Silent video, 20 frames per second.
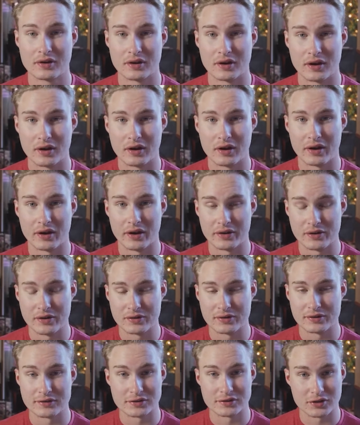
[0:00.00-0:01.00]
and you
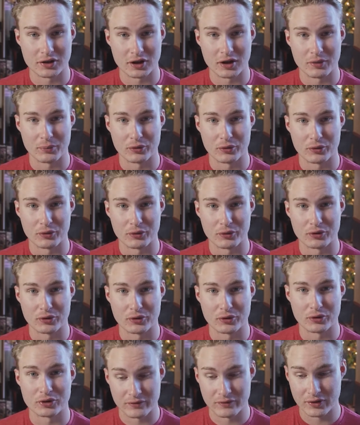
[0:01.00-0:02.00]
can stop or show
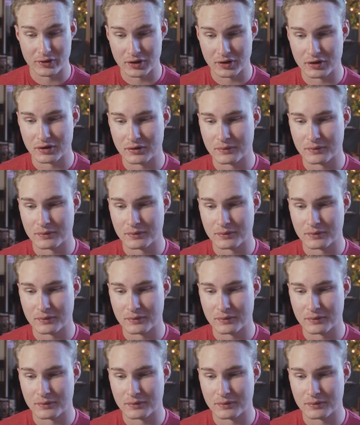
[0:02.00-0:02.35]
your video.